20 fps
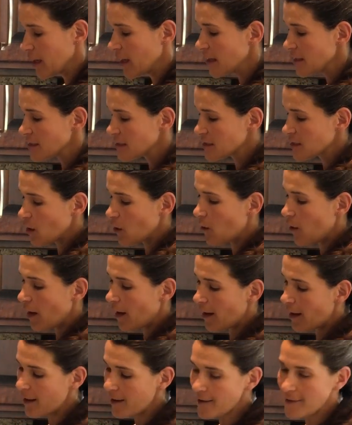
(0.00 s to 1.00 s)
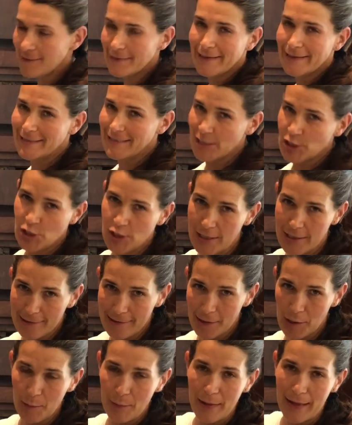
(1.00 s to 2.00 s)
So I like to cheat a
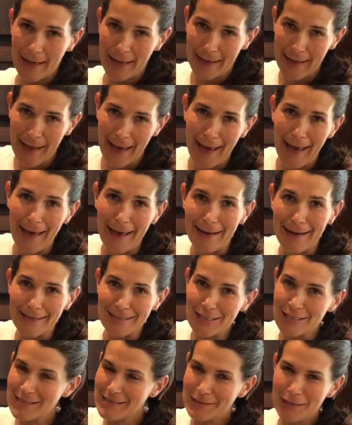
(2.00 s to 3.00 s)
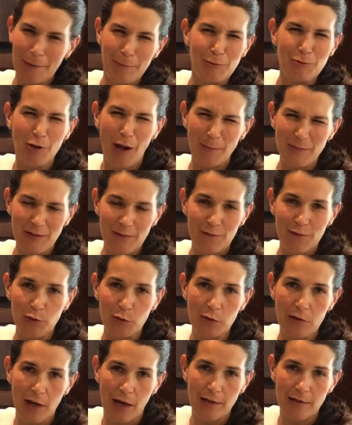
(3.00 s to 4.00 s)
little bit and add just a couple drops of food
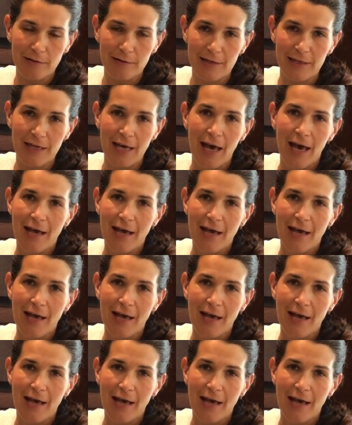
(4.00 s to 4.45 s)
coloring